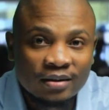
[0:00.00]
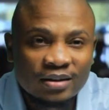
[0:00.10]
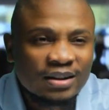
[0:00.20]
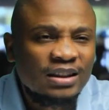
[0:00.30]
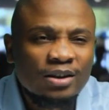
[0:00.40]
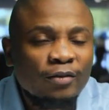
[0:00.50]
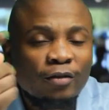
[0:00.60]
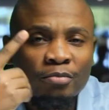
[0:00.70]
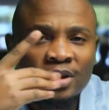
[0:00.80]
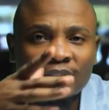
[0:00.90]
So
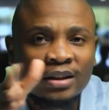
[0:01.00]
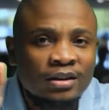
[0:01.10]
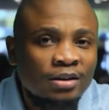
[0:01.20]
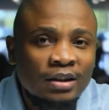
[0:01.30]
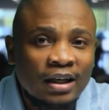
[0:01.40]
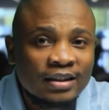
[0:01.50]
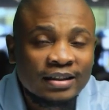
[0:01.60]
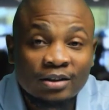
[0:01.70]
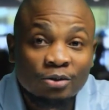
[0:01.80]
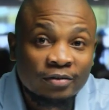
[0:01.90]
for me, it's ridiculous
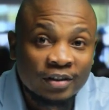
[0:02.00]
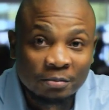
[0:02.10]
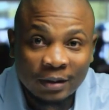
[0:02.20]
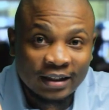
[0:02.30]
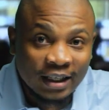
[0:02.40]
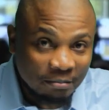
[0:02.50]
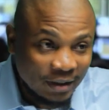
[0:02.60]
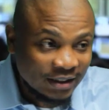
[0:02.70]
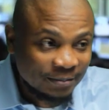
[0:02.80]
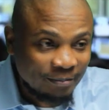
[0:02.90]
that you even spend that
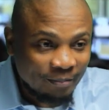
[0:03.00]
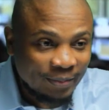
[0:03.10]
much.